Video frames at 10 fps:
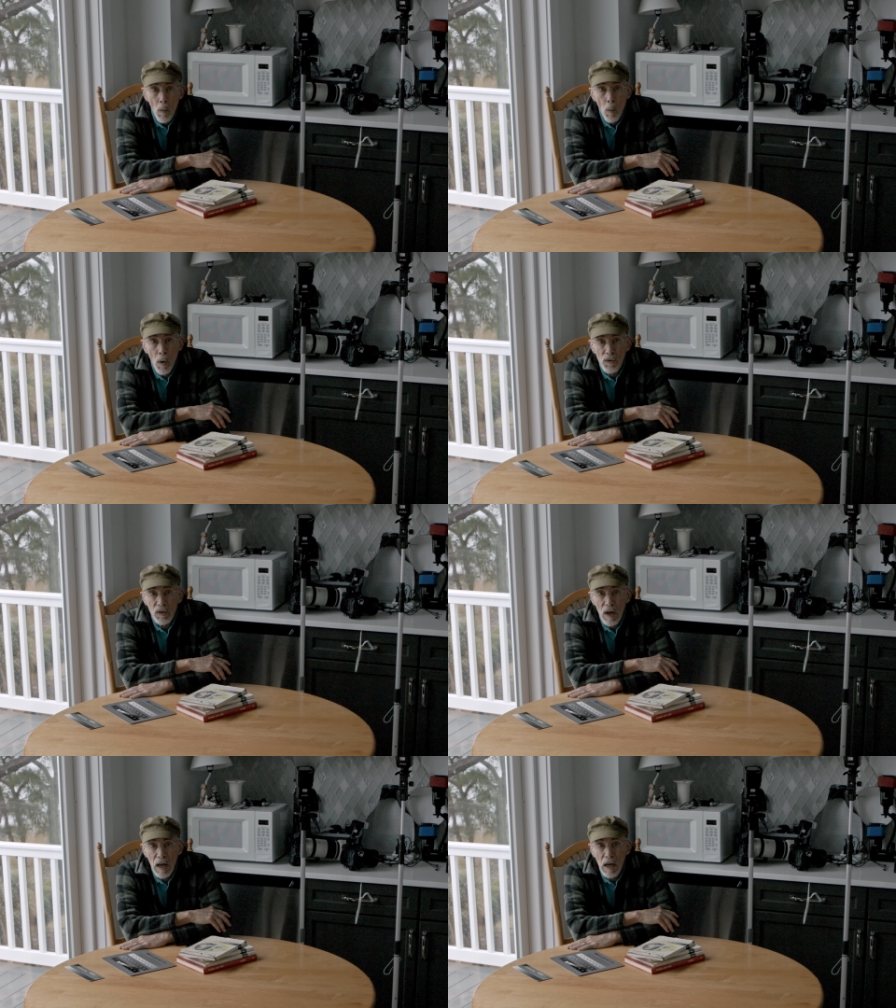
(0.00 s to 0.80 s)

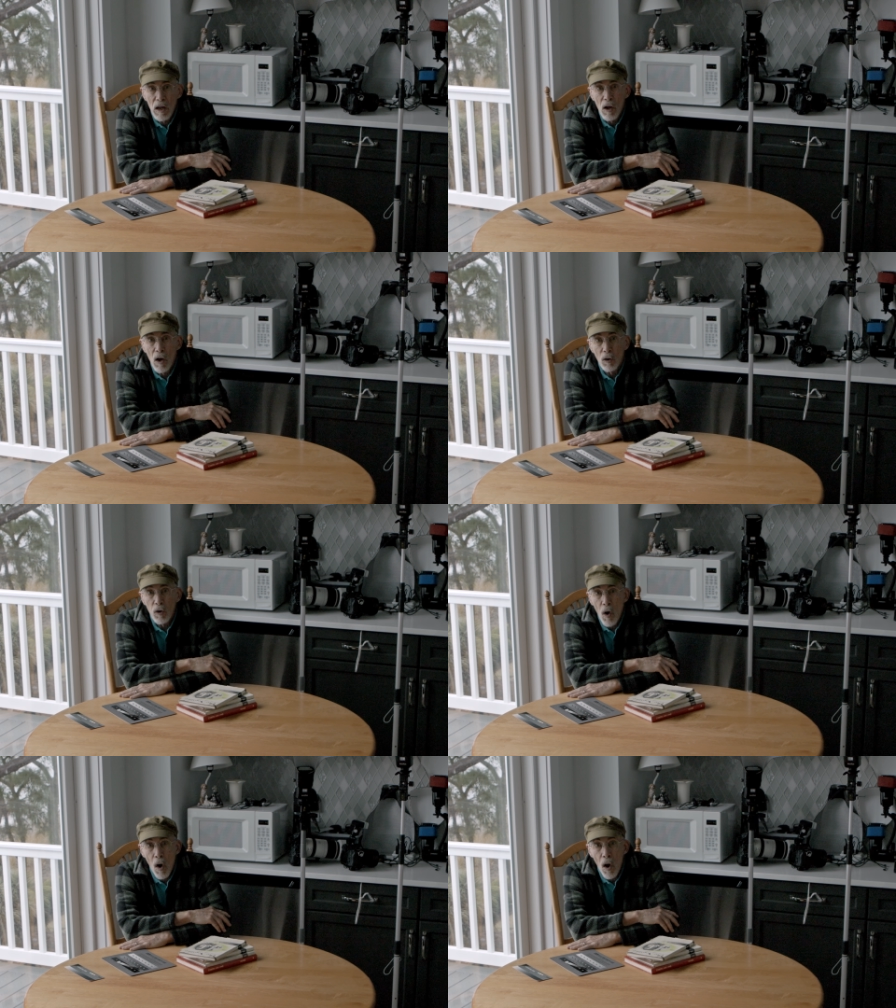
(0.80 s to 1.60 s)
was a
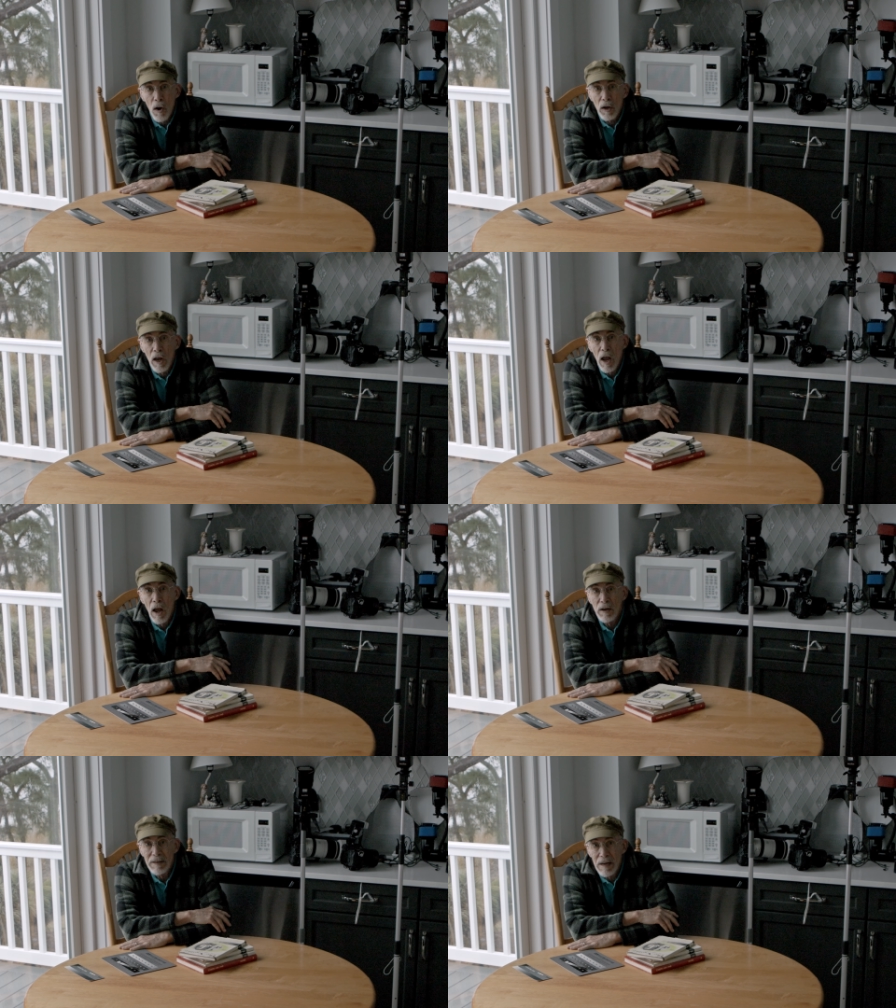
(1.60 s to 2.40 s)
log
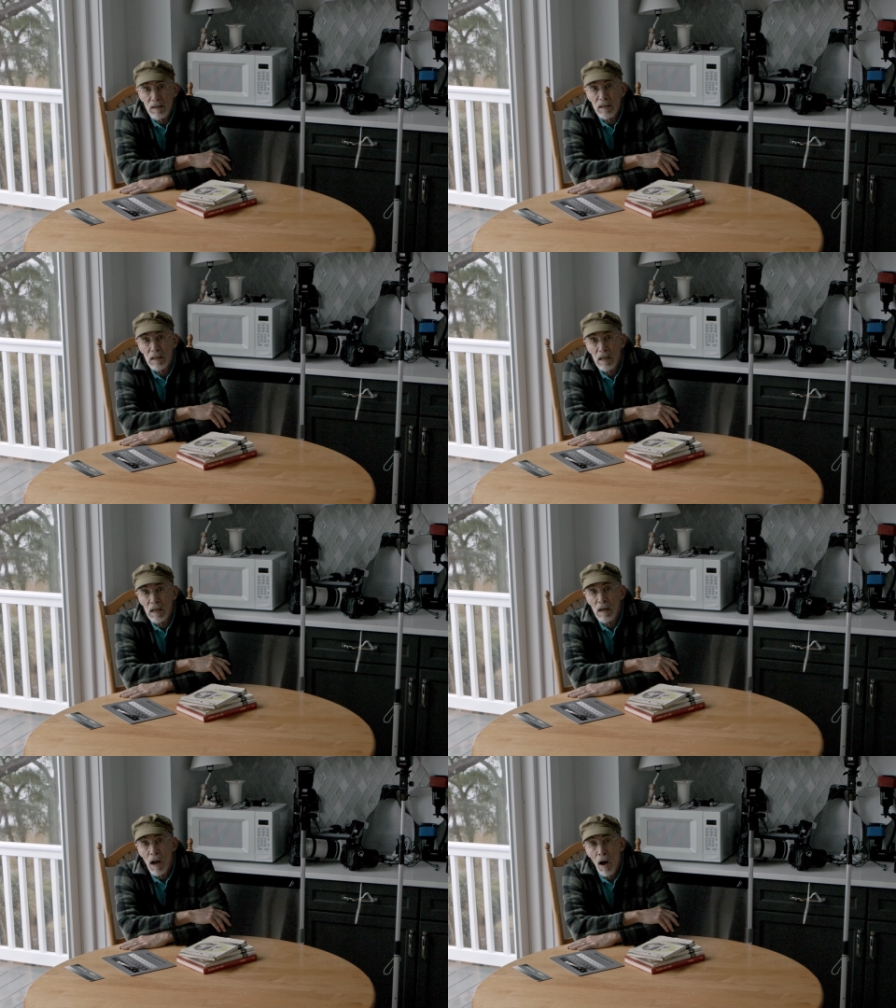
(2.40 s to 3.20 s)

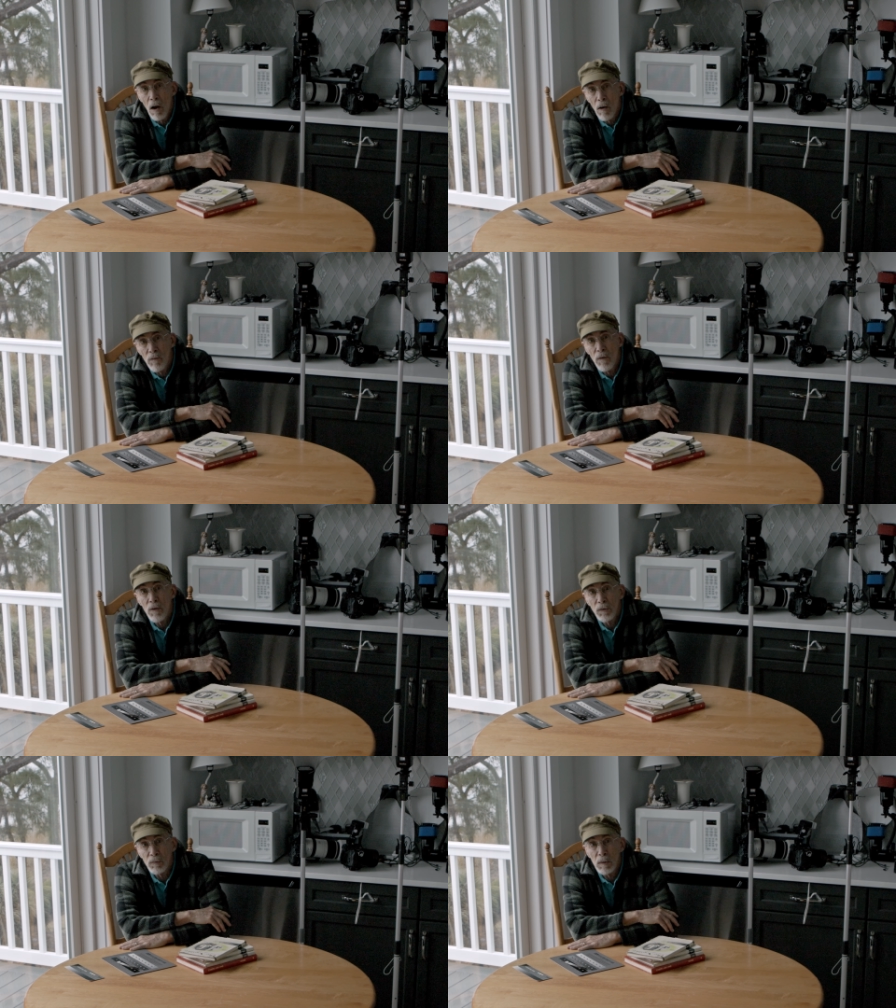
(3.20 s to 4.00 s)
density
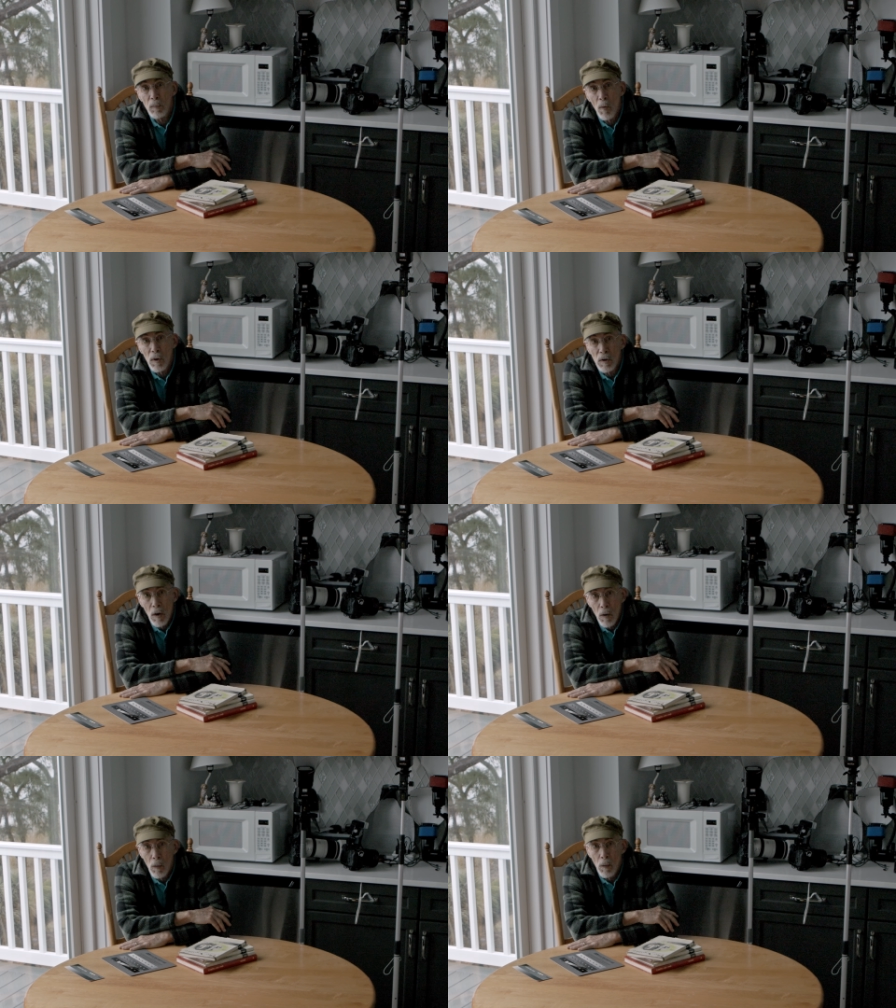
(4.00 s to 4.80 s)
of 3.0
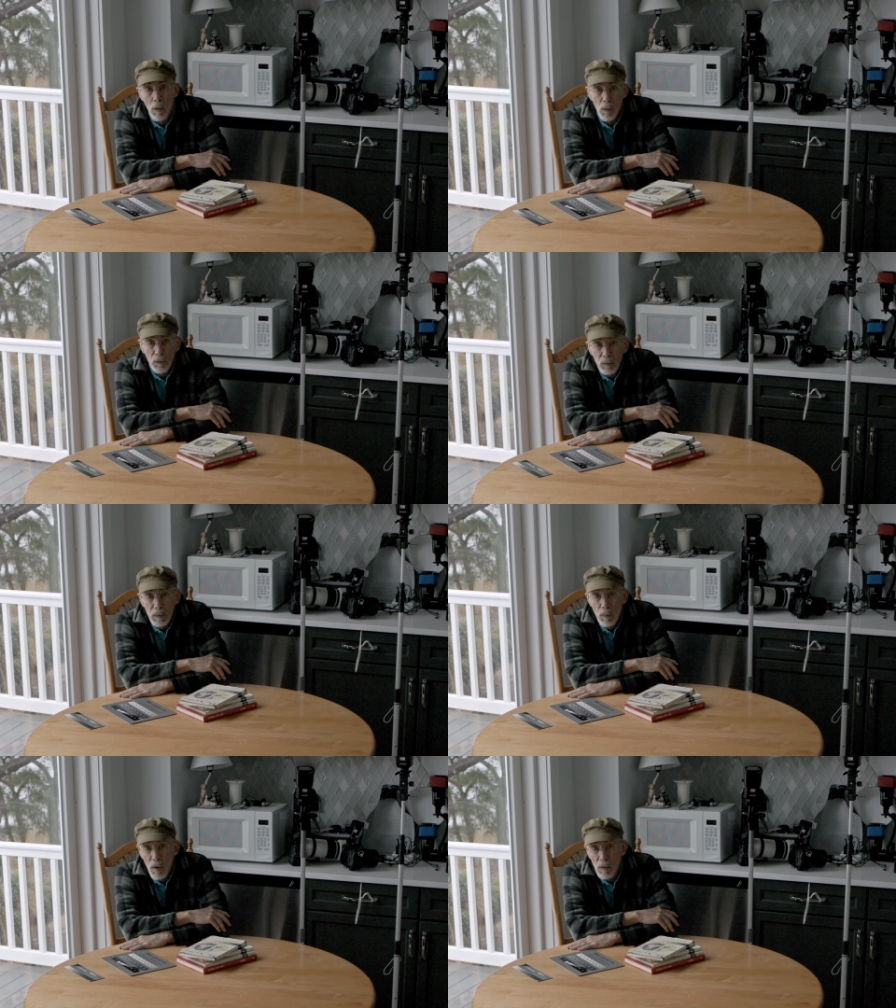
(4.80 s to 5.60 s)
or
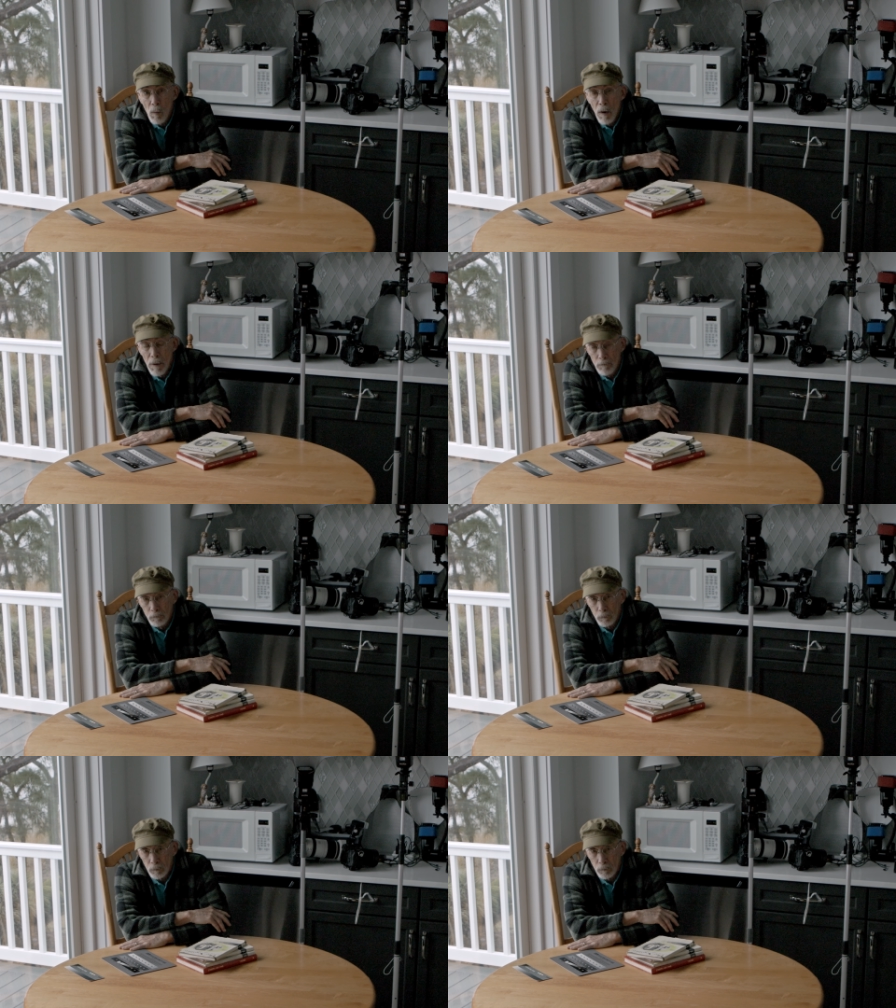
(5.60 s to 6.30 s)
3.1.